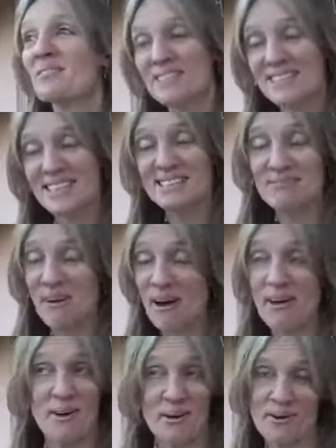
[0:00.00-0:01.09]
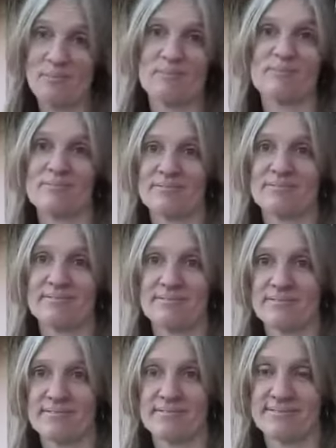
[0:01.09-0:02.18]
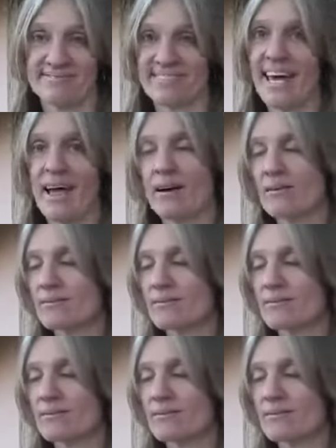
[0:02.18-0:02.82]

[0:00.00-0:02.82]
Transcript: Because that's my home. Yeah.